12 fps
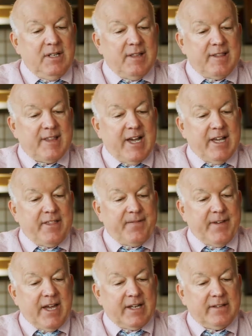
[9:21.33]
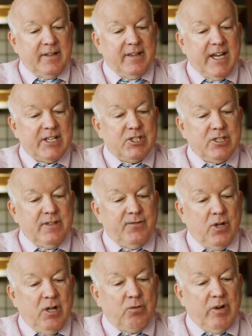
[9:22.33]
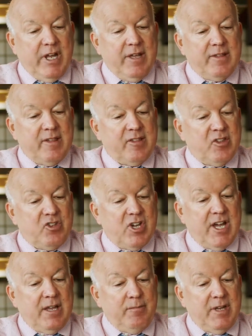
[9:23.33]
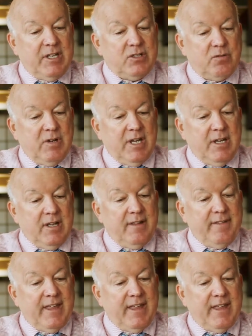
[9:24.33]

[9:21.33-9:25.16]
Size fact, the largest of all rays is a giant manta ray.